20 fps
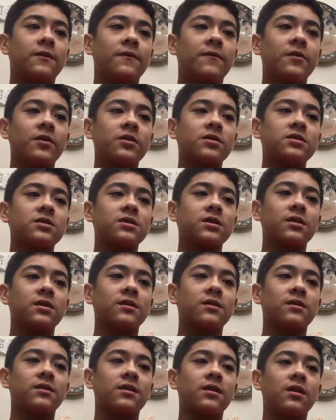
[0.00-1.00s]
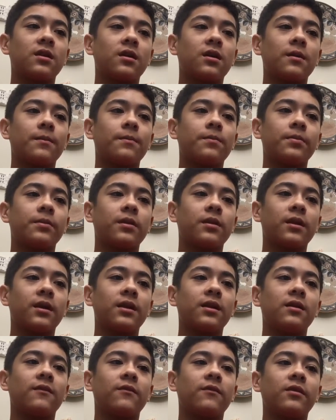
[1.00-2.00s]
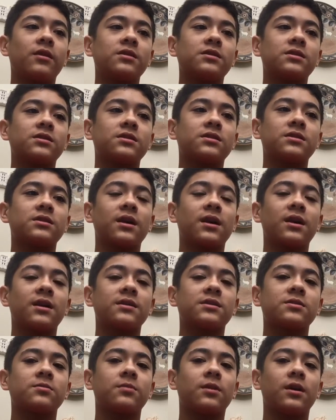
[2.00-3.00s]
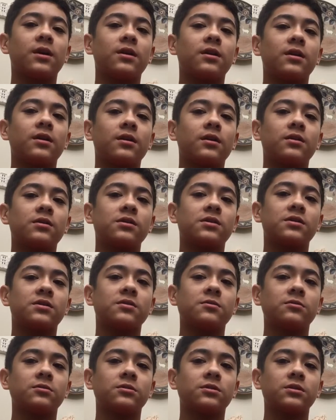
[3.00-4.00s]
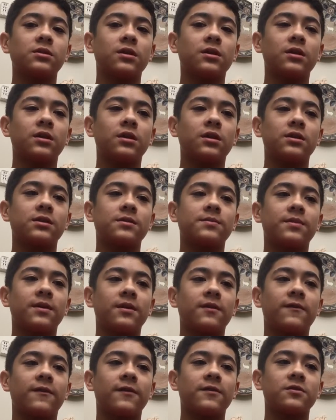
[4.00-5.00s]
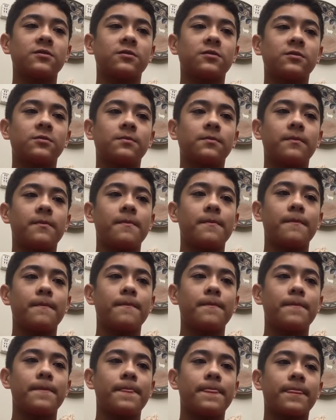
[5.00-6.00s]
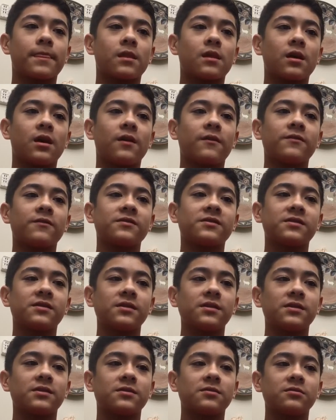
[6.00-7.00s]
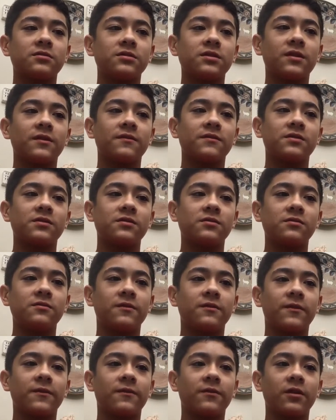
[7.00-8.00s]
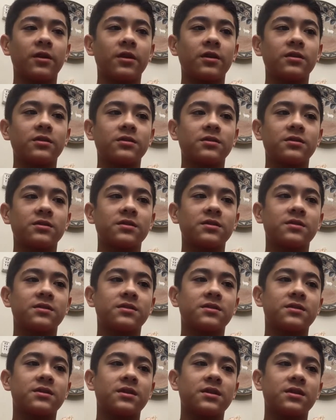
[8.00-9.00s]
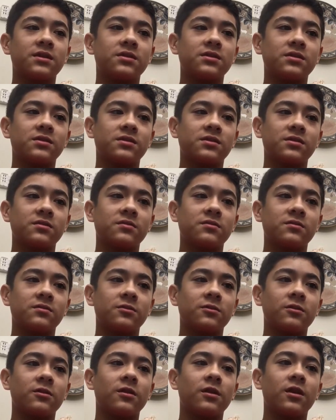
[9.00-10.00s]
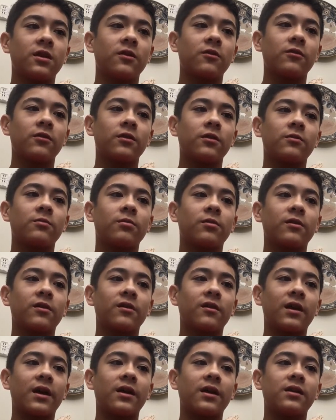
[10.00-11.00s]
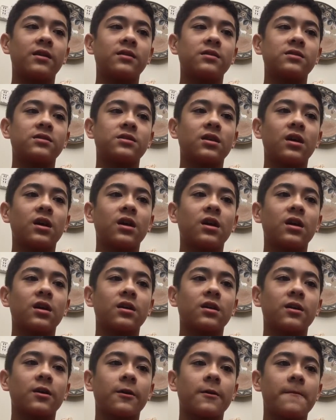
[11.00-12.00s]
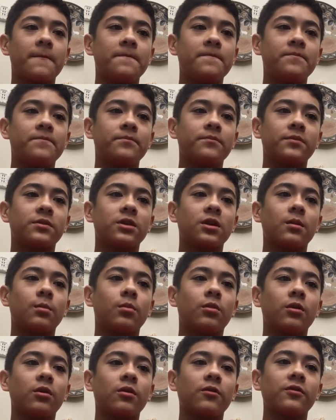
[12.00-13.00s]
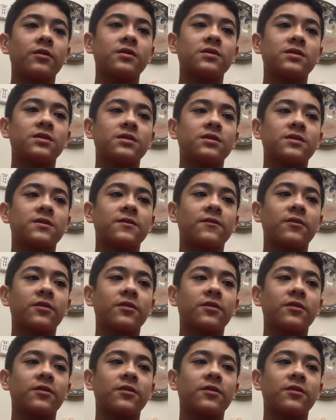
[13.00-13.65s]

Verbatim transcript: First, there are plenty of reasons as to why school is beneficial obviously school gives you friends, teaches you to read, write, and talk. But there are more reasons.